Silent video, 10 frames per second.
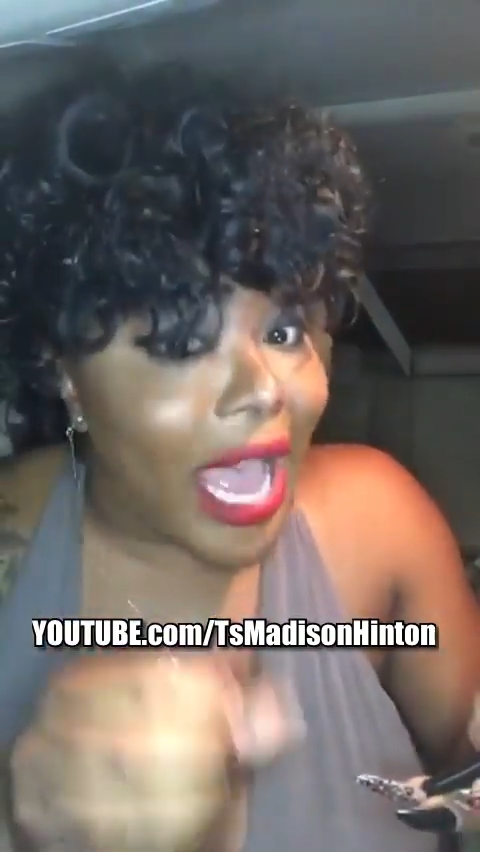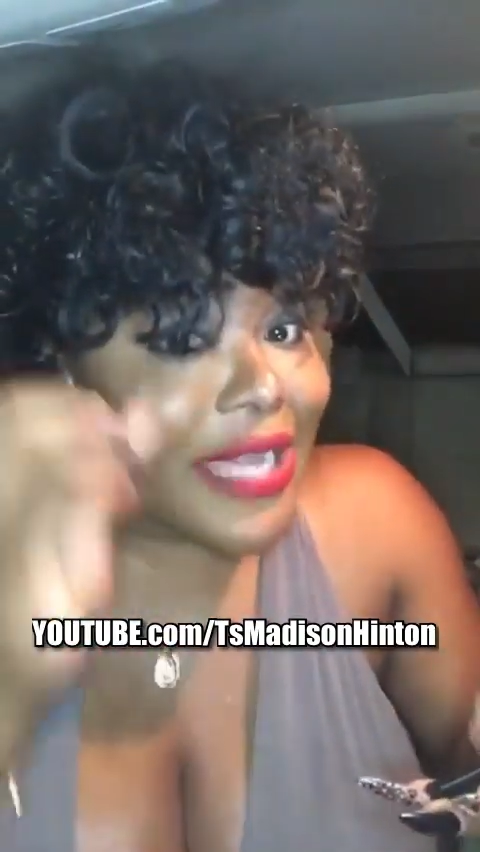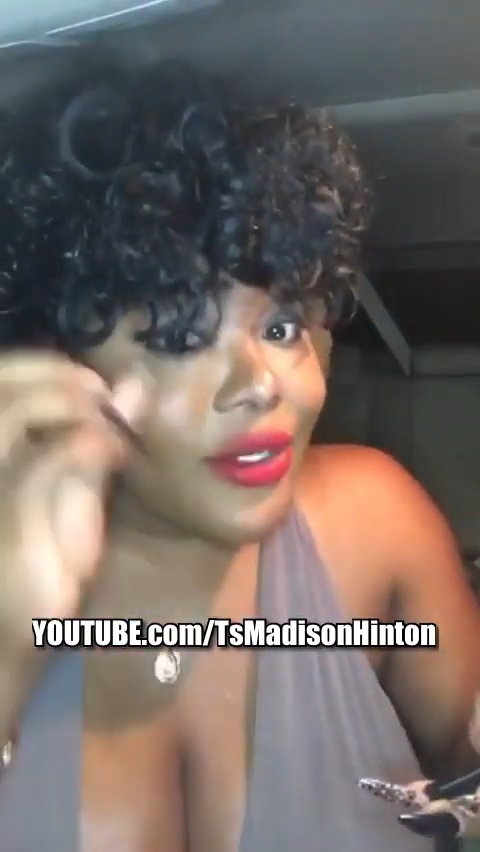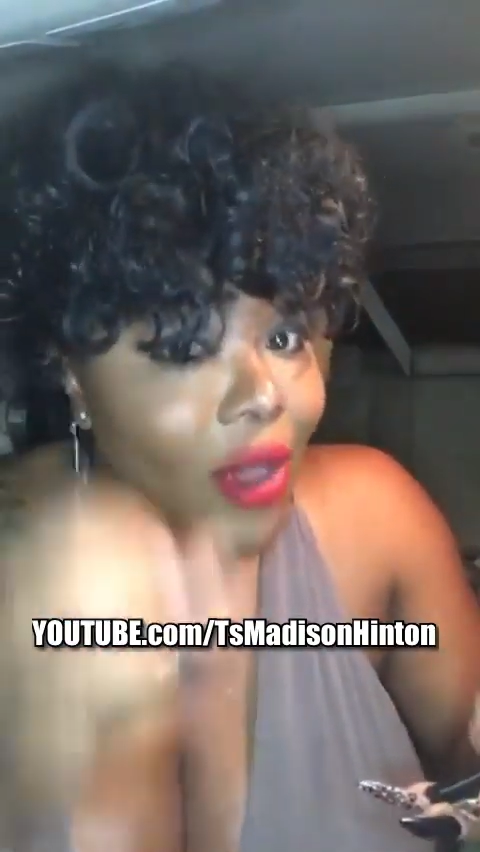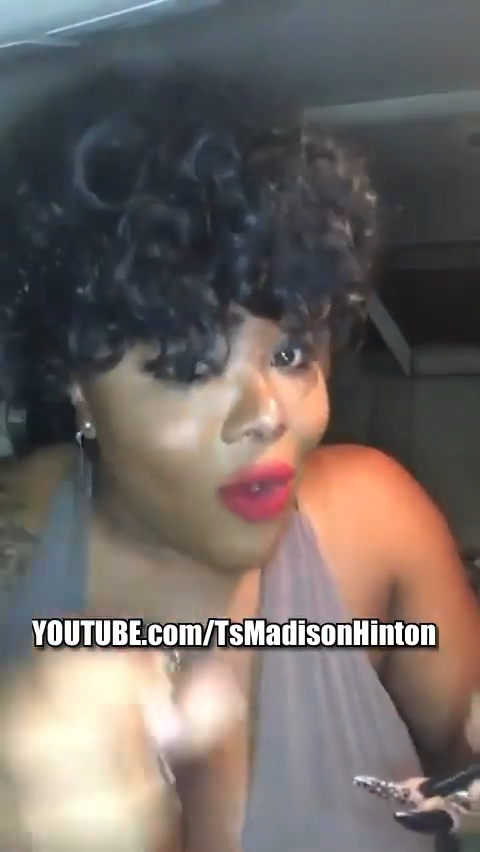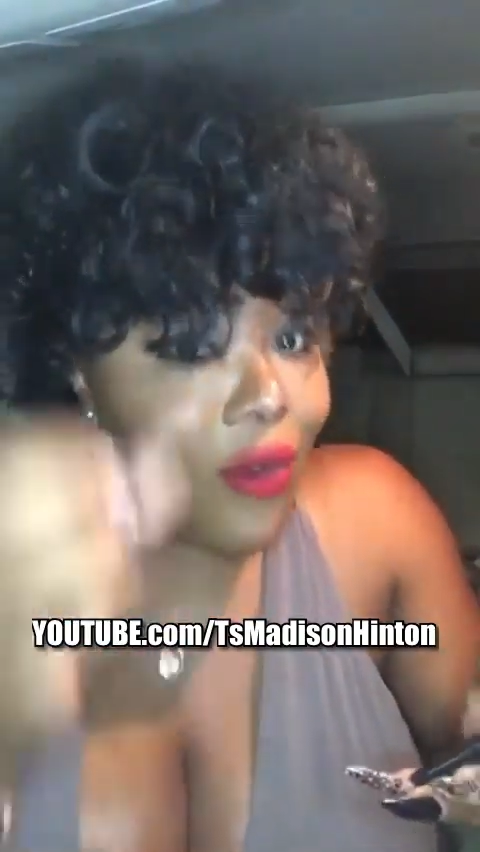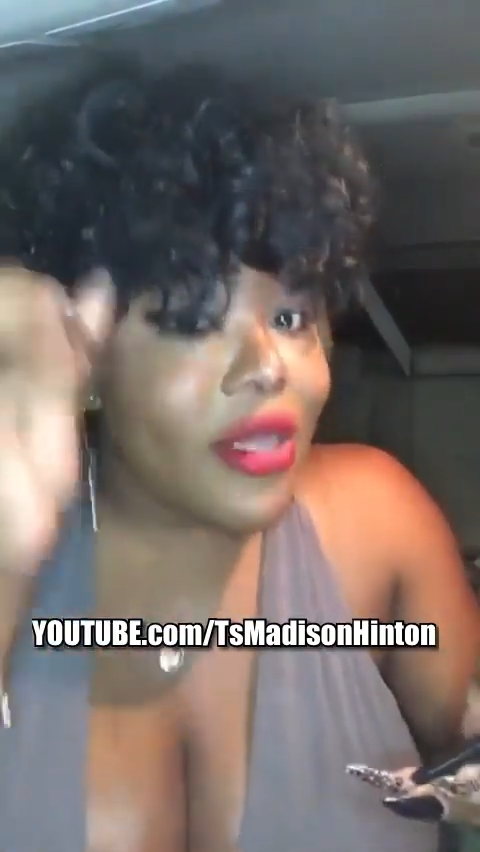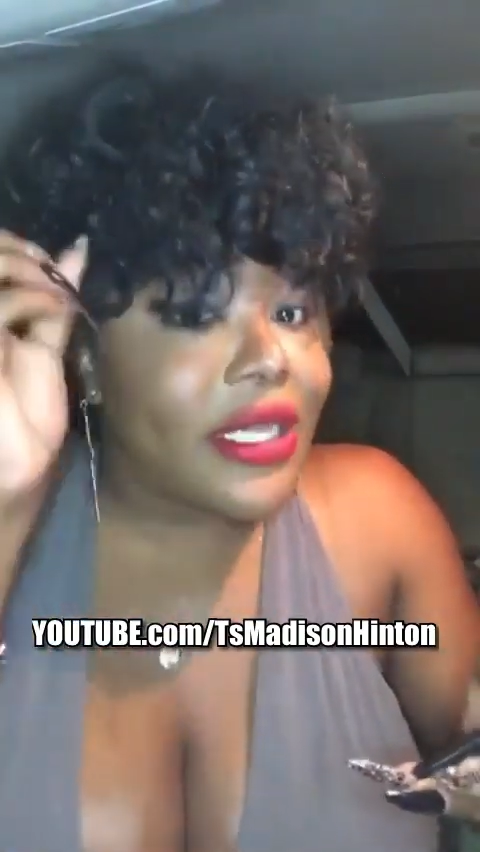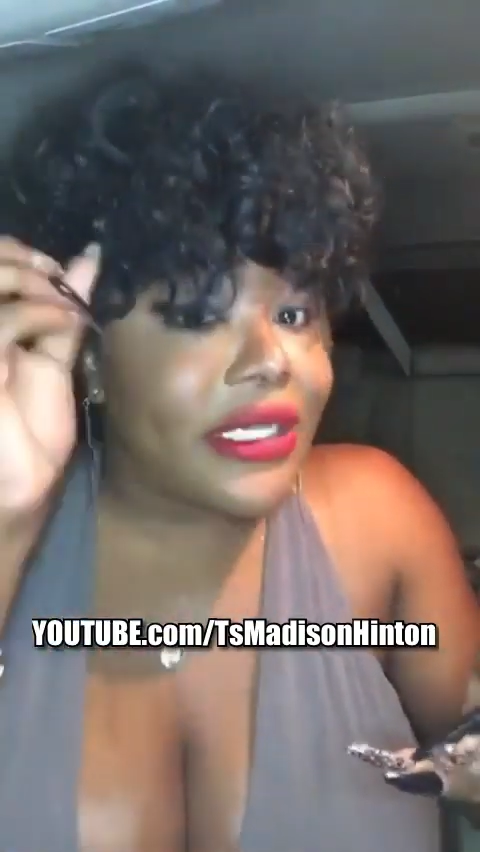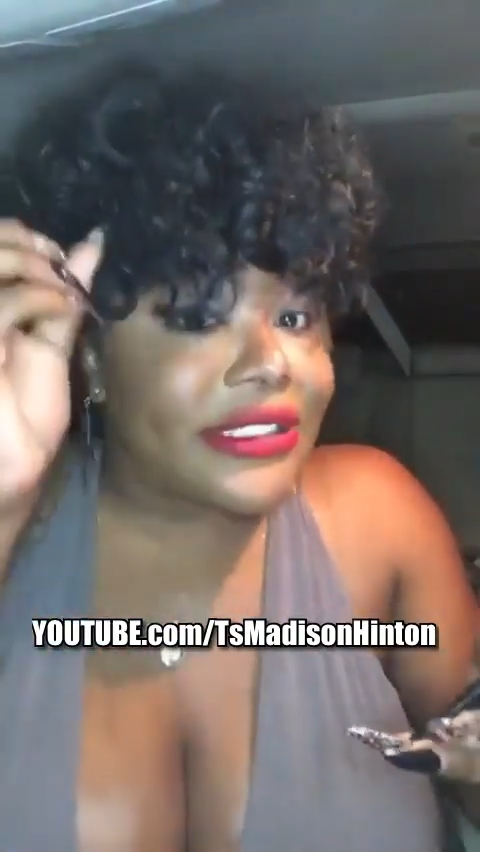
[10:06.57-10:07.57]
I know
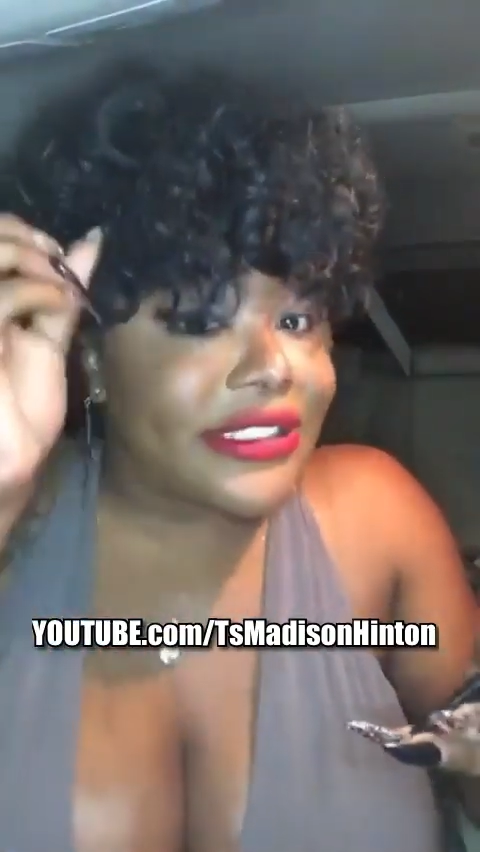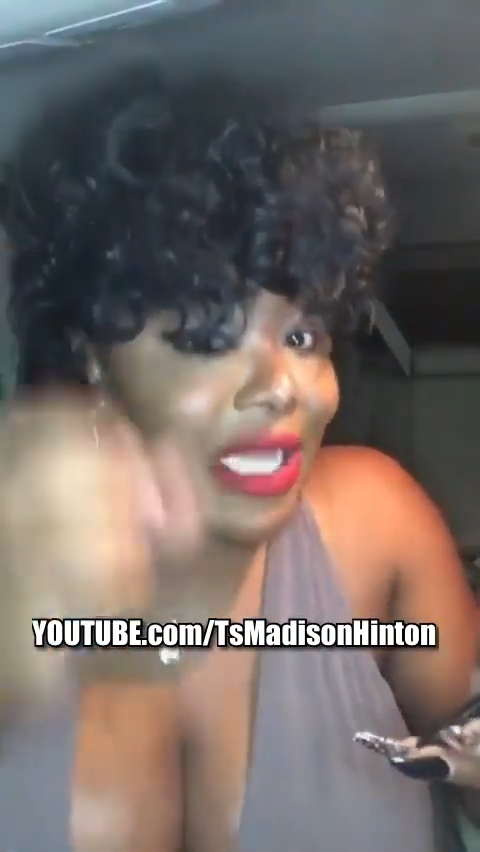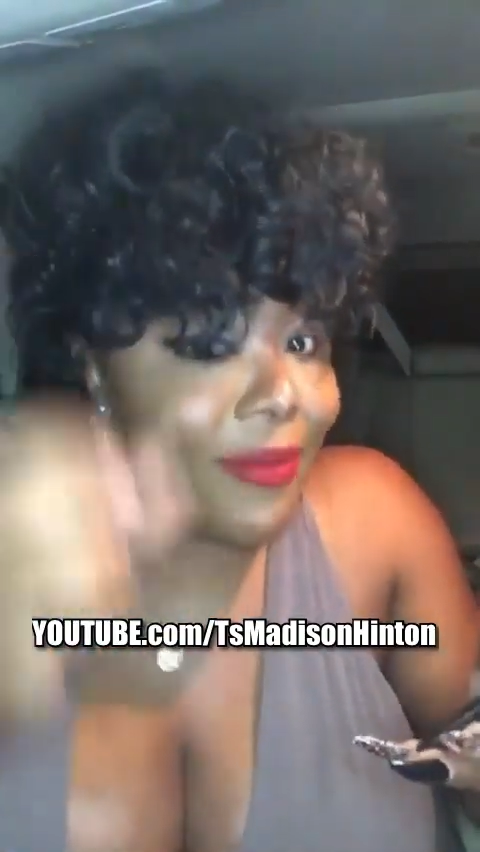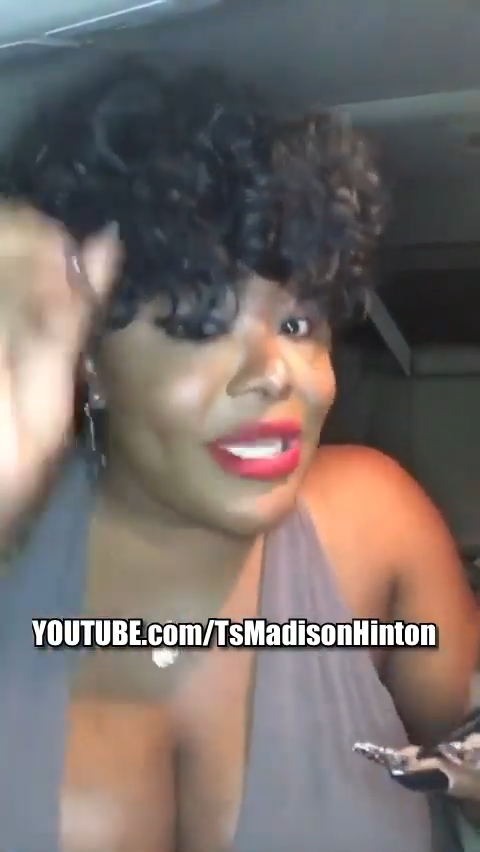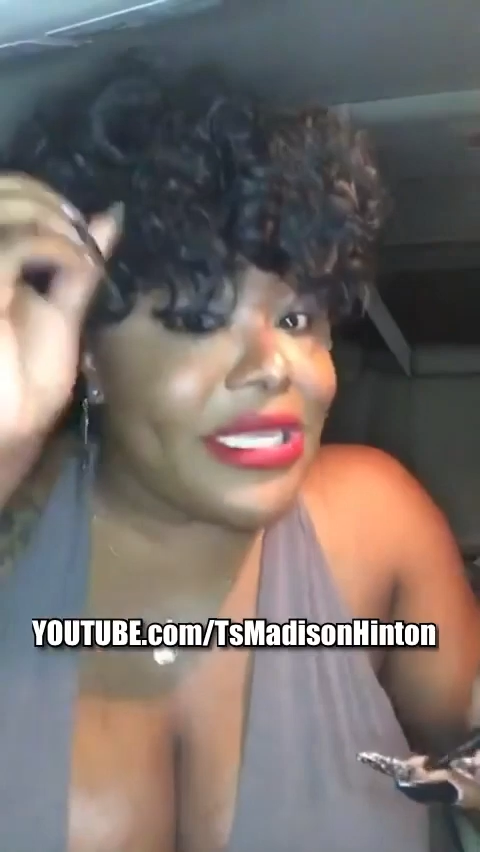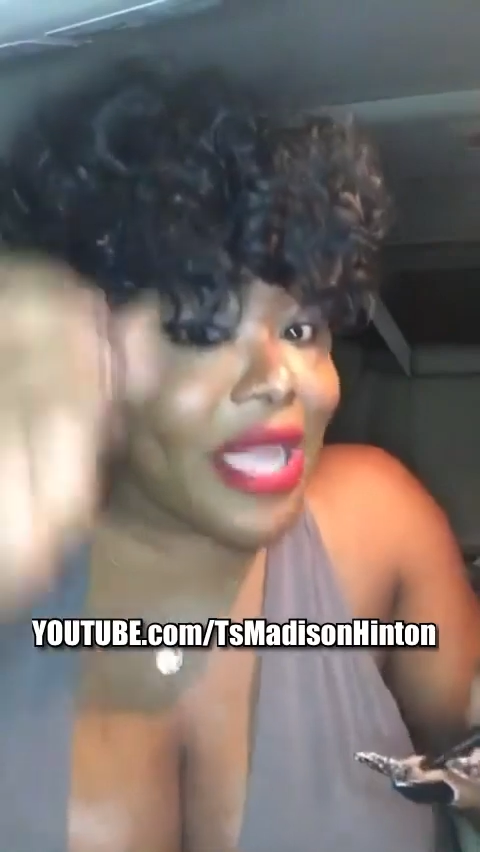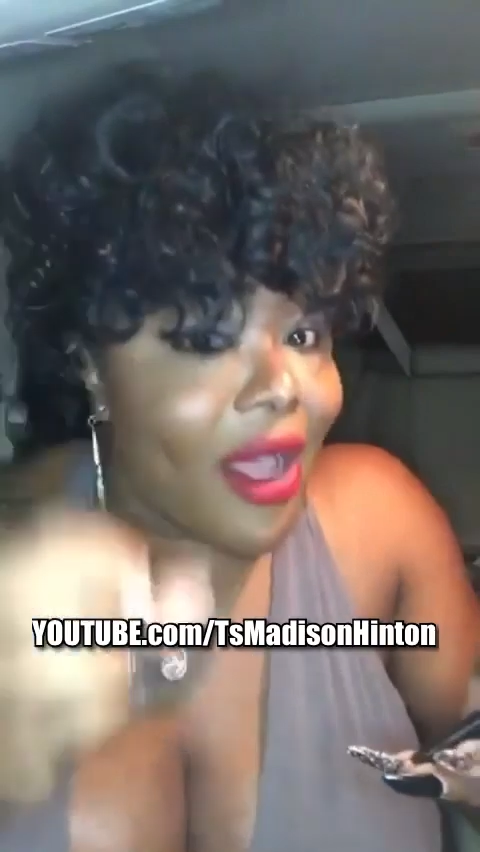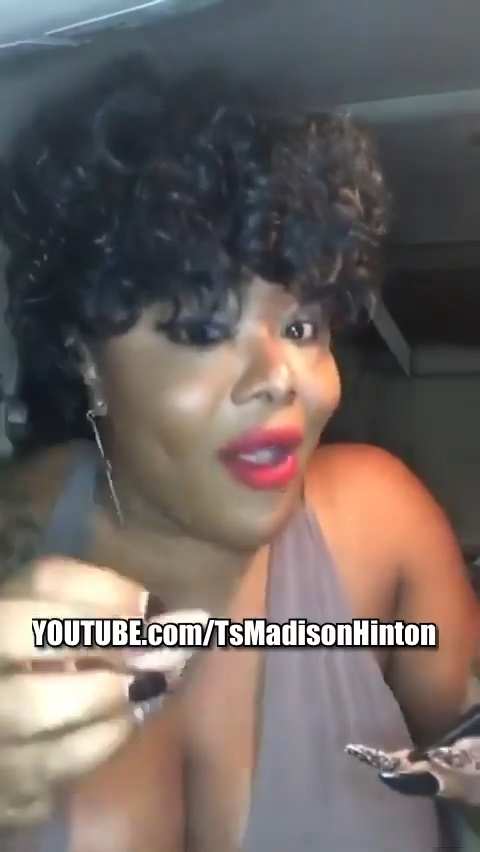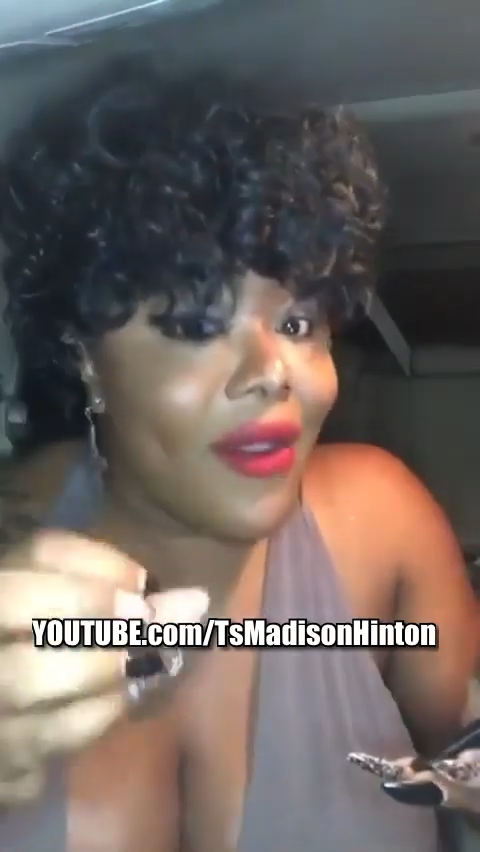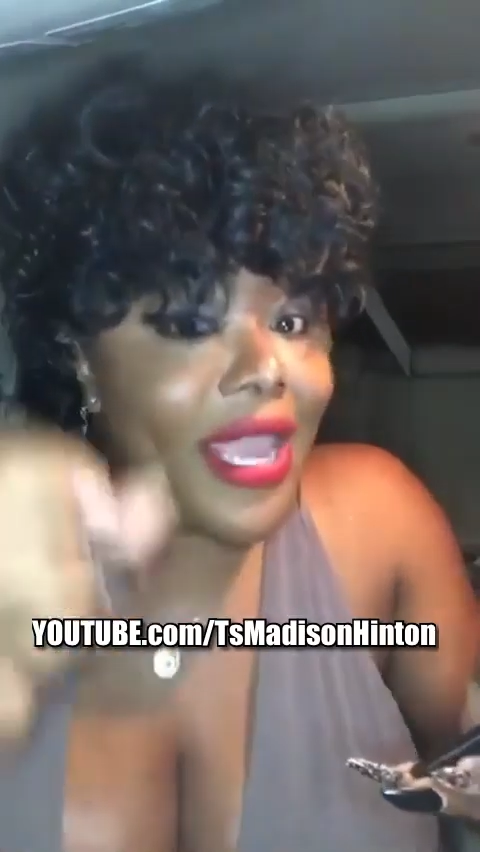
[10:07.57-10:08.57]
some of
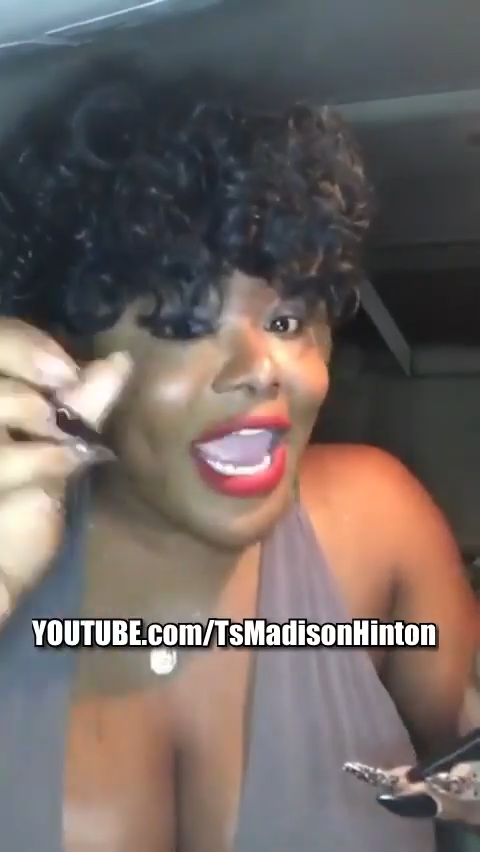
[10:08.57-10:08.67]
y'all